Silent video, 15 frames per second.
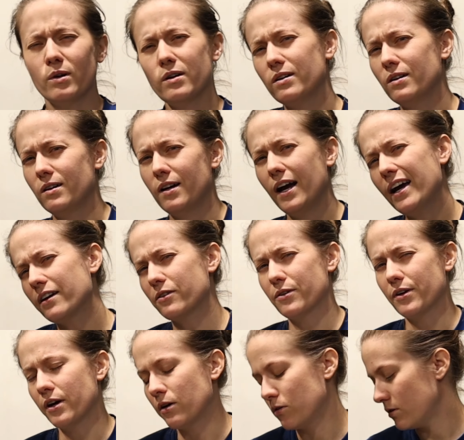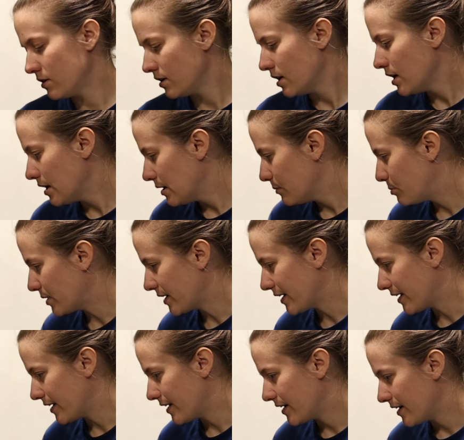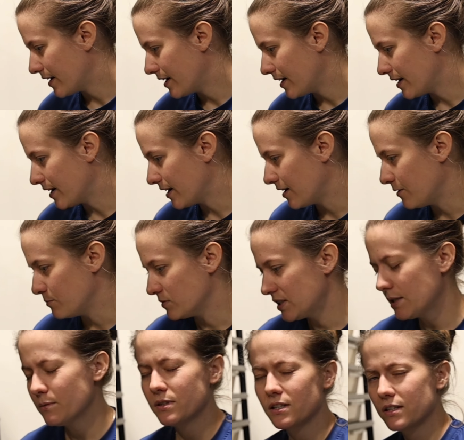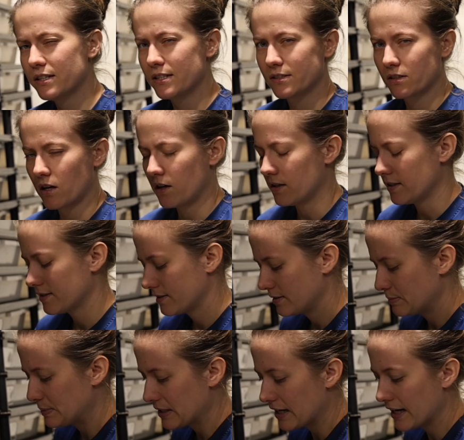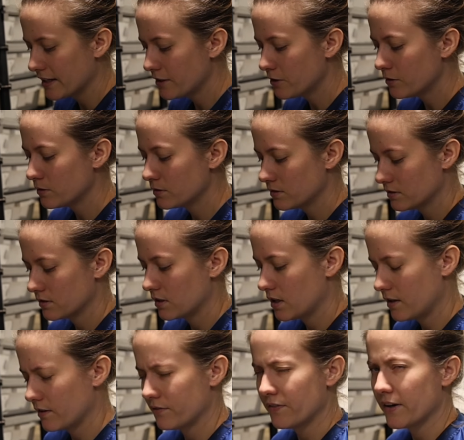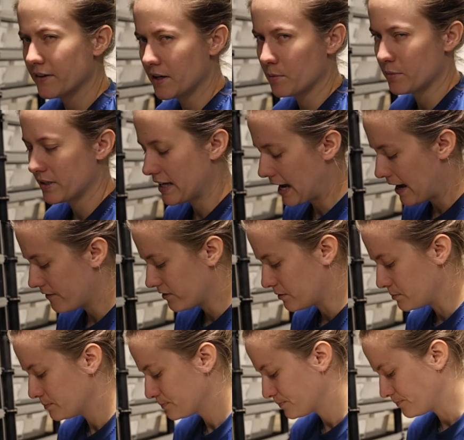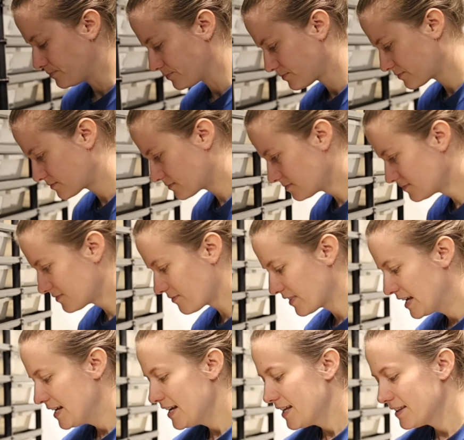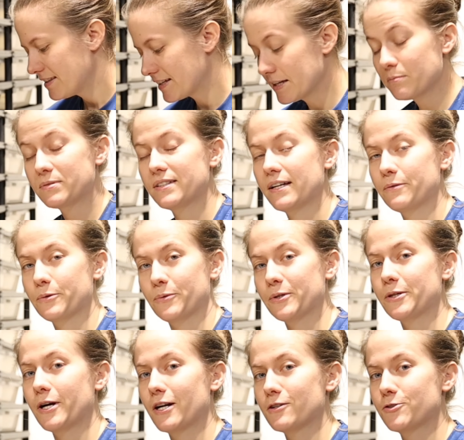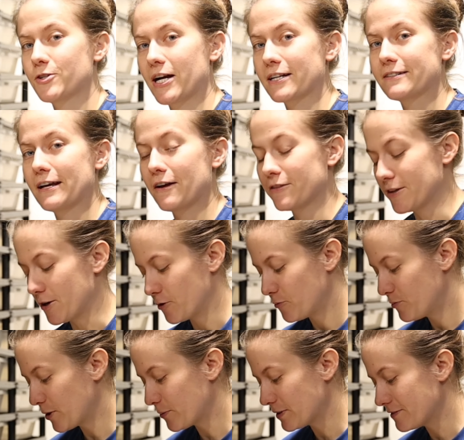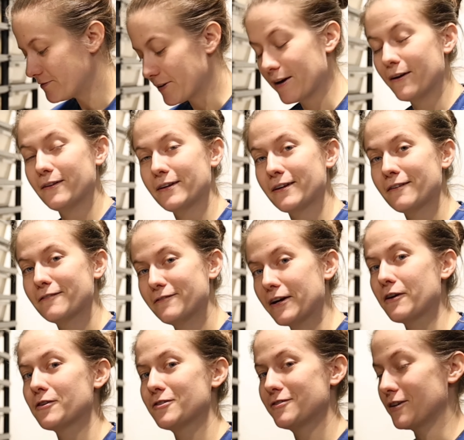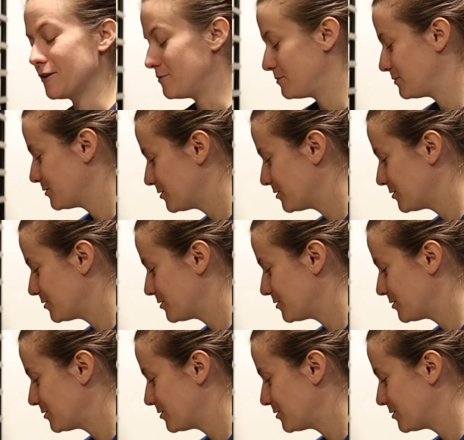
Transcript: I don't know. But same with the Linalis. But I know a fair number that happened. The Gibbs Sn were really hard to track down though. But we finally found some.